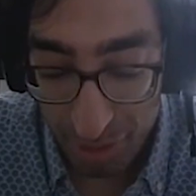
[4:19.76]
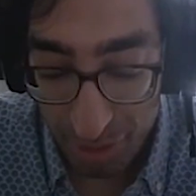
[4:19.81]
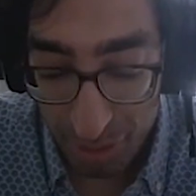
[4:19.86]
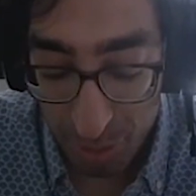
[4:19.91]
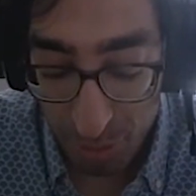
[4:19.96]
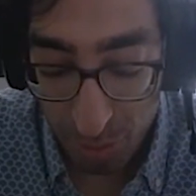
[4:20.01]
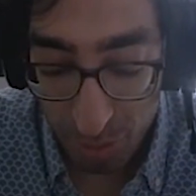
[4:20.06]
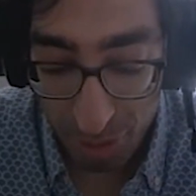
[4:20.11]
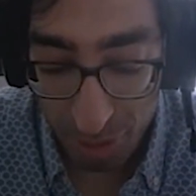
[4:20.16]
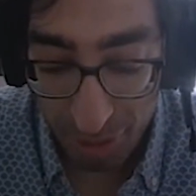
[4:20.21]

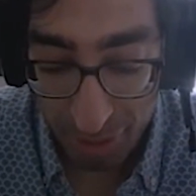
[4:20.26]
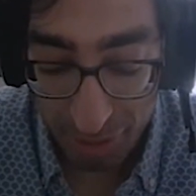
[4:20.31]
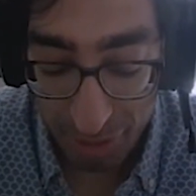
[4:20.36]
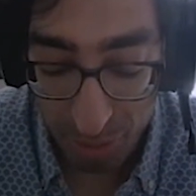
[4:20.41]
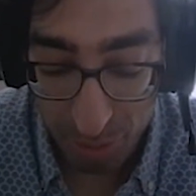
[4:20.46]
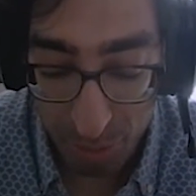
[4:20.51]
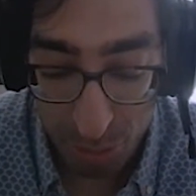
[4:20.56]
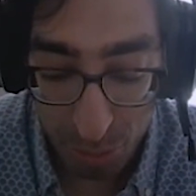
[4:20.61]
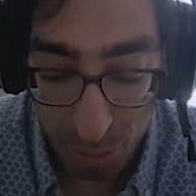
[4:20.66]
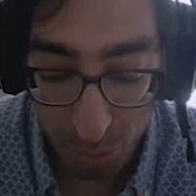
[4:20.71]
do you think
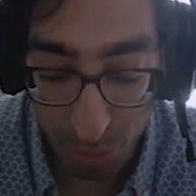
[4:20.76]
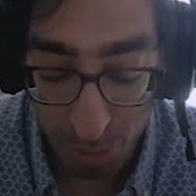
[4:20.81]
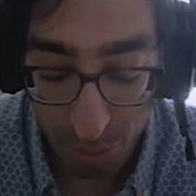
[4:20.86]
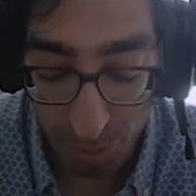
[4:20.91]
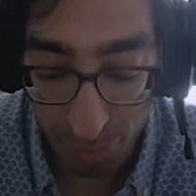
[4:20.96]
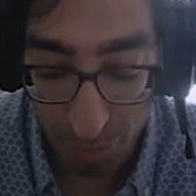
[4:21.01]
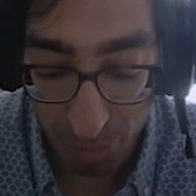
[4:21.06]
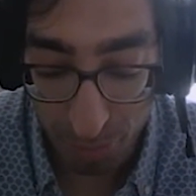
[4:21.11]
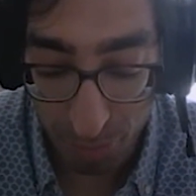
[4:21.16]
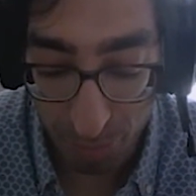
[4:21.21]
you sort
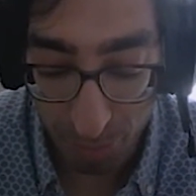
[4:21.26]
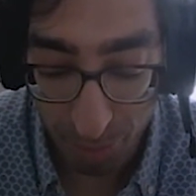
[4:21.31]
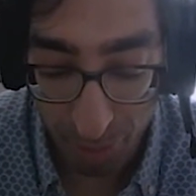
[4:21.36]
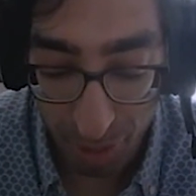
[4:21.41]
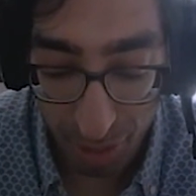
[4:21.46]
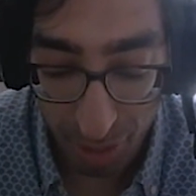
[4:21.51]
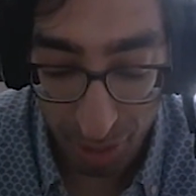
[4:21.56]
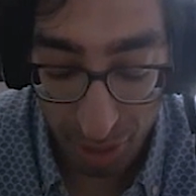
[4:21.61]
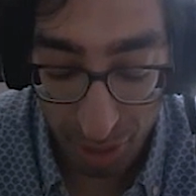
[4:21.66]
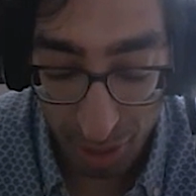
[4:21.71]
of
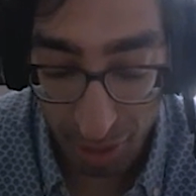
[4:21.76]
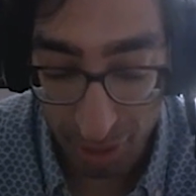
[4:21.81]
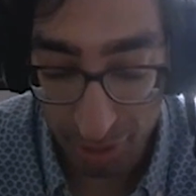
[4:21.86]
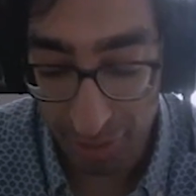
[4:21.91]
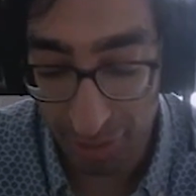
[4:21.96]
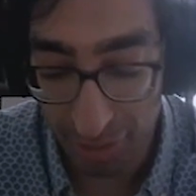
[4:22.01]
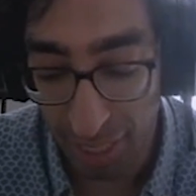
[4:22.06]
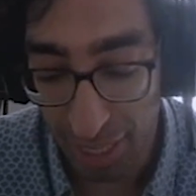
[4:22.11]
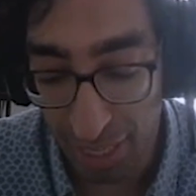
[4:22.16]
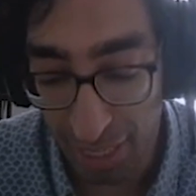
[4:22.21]

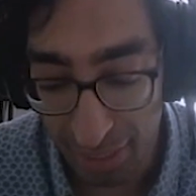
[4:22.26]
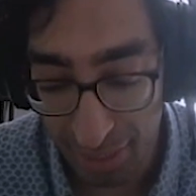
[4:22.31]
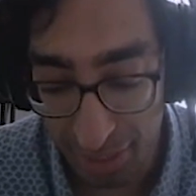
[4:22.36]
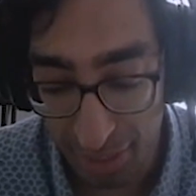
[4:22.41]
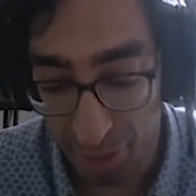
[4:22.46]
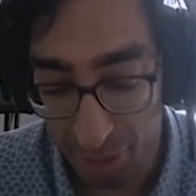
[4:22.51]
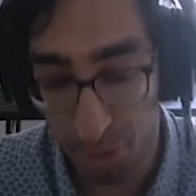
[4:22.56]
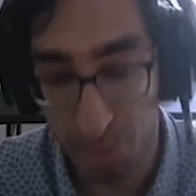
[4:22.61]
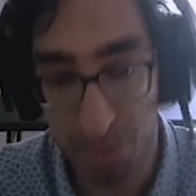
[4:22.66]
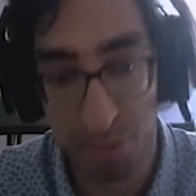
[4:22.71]
gained
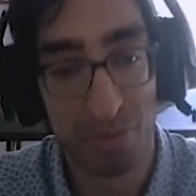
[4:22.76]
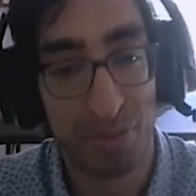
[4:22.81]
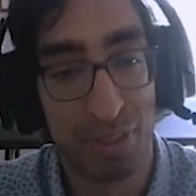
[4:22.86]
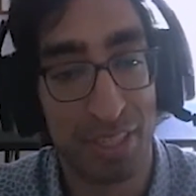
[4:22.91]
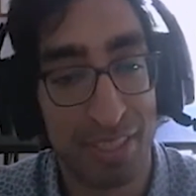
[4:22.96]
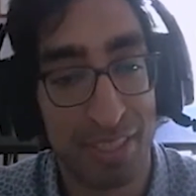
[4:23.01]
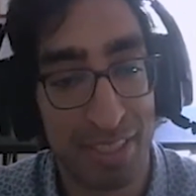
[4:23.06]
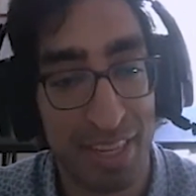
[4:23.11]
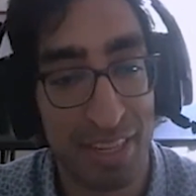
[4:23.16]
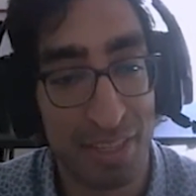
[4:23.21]
in terms of
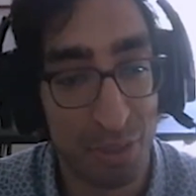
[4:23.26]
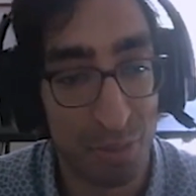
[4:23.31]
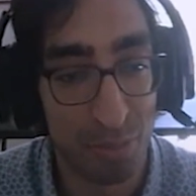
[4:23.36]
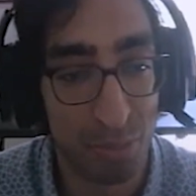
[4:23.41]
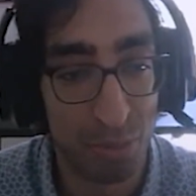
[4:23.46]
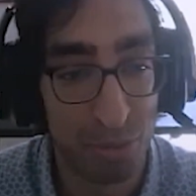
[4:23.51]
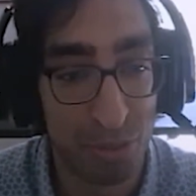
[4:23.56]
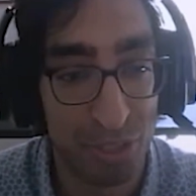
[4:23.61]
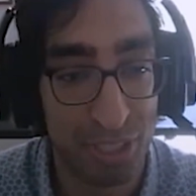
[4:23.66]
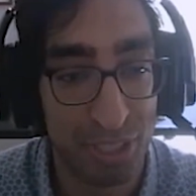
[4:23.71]

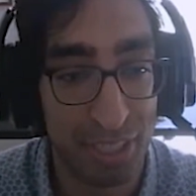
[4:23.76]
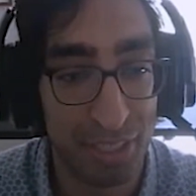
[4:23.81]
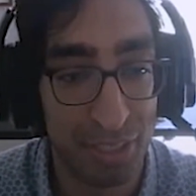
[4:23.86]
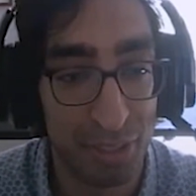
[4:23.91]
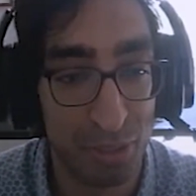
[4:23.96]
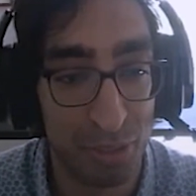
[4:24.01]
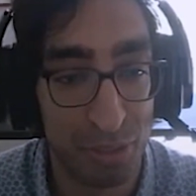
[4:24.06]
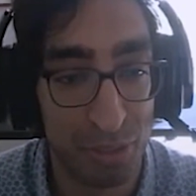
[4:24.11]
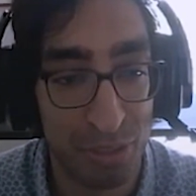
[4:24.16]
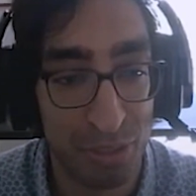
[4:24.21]
extensible
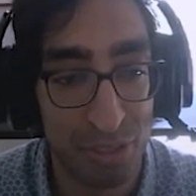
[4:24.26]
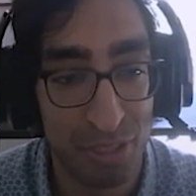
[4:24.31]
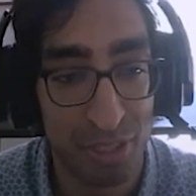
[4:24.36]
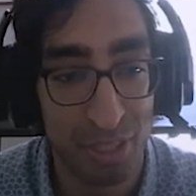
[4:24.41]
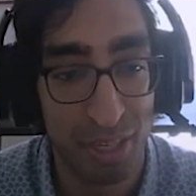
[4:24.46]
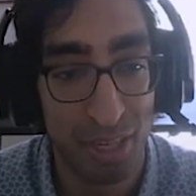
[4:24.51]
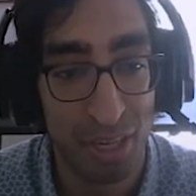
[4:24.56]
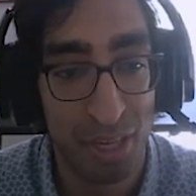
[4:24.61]
skills